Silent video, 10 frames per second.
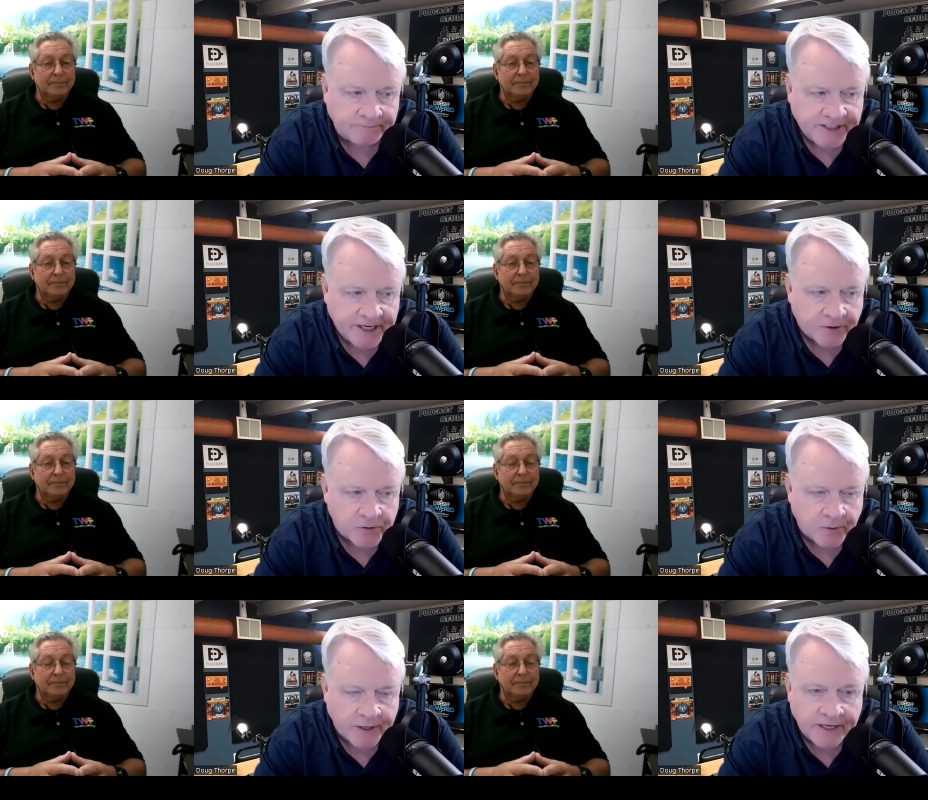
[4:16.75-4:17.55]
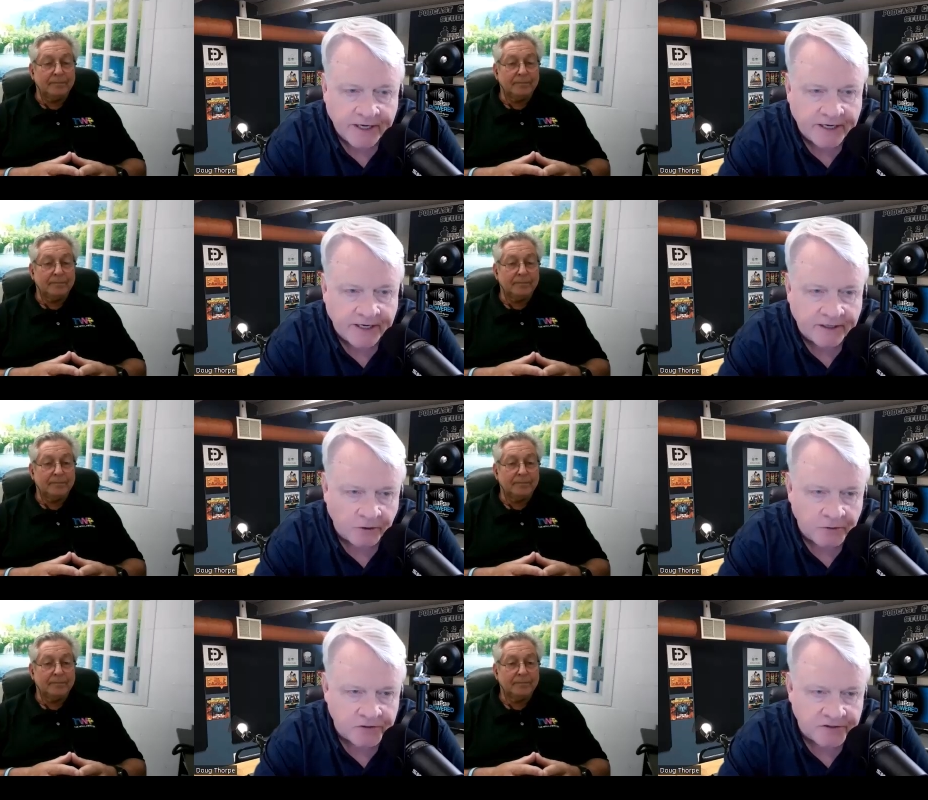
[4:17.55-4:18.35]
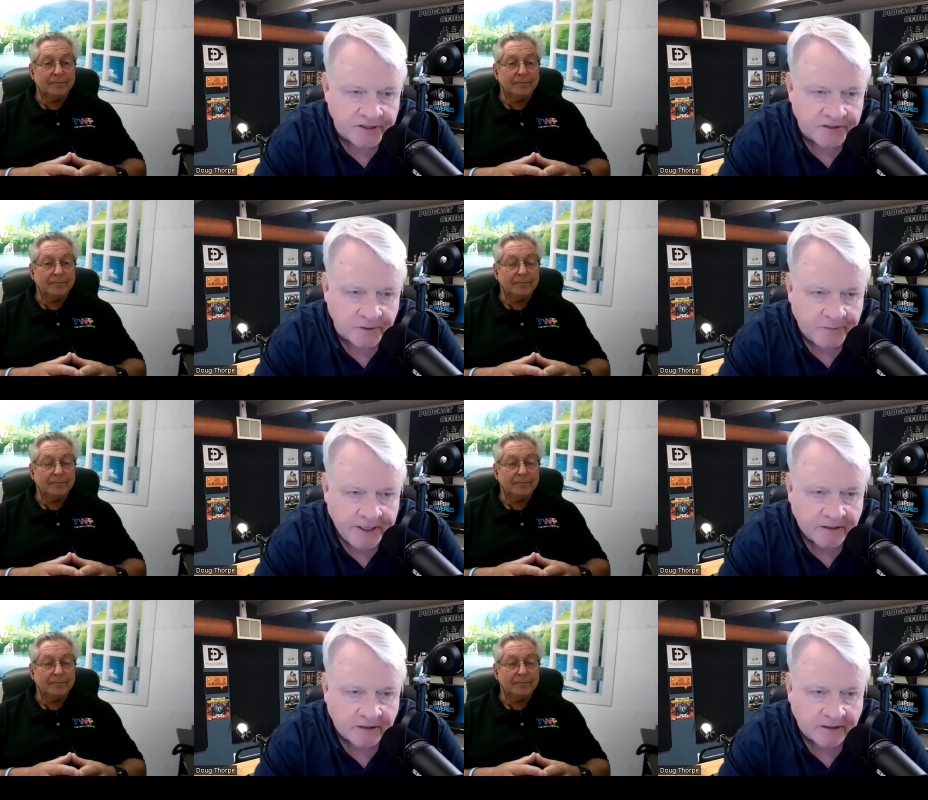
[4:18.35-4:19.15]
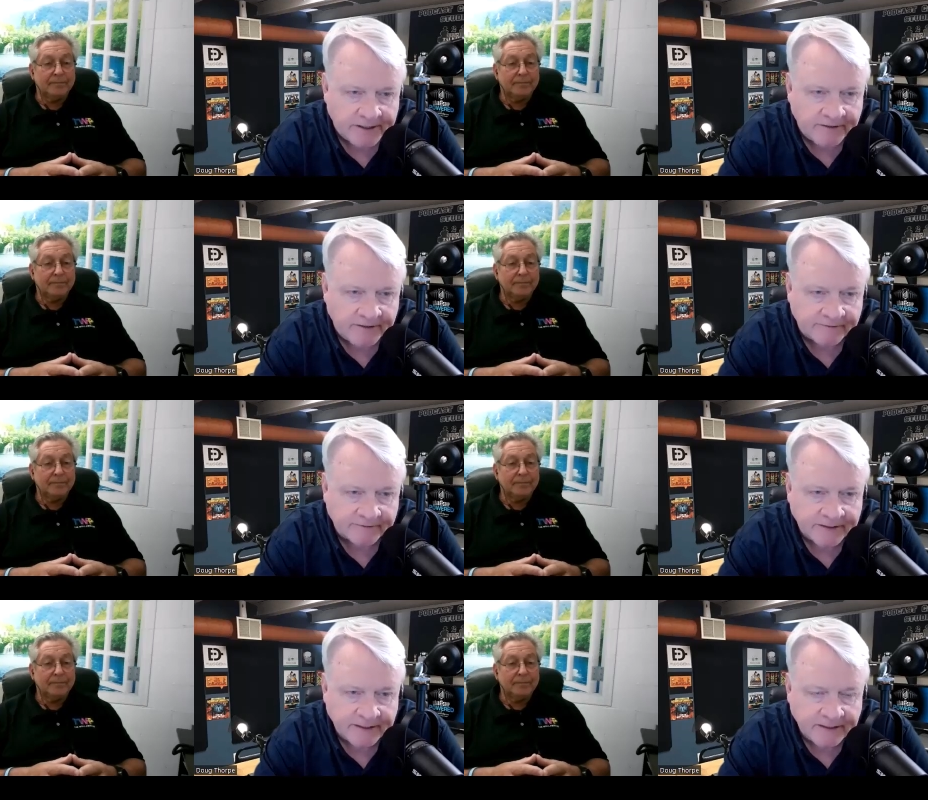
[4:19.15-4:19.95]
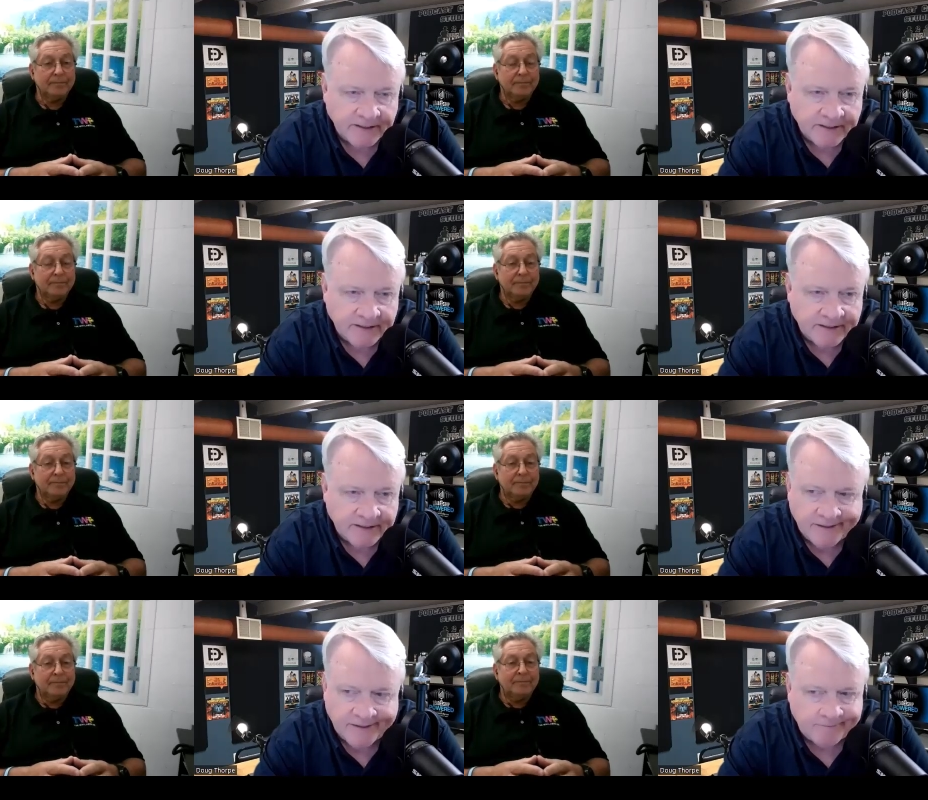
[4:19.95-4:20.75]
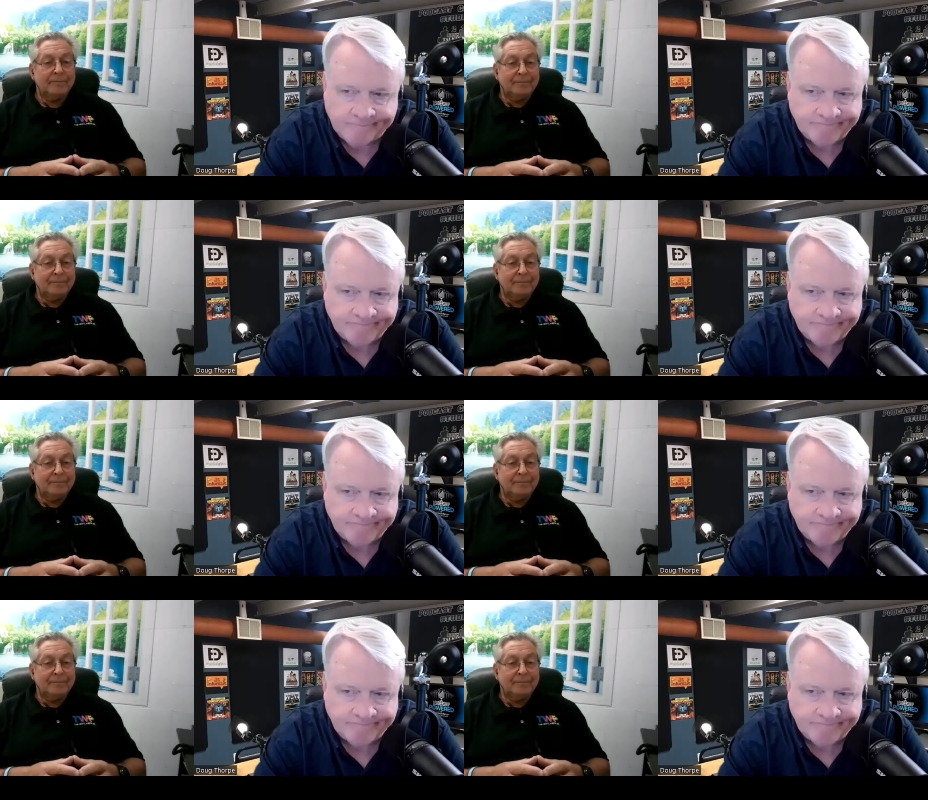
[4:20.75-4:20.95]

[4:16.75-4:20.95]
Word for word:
Speaker 1: tinkers with it and it loses its appeal and uh,